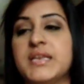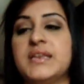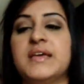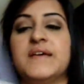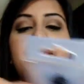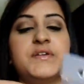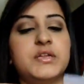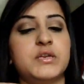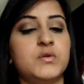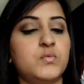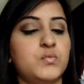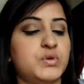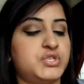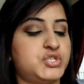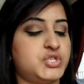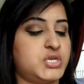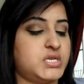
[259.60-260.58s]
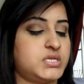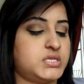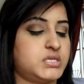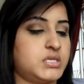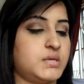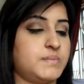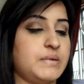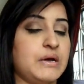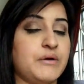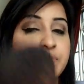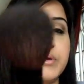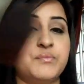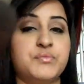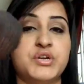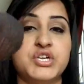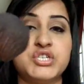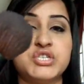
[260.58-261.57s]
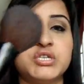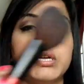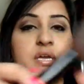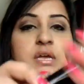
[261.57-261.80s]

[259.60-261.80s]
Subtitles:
11, which is the powder brush,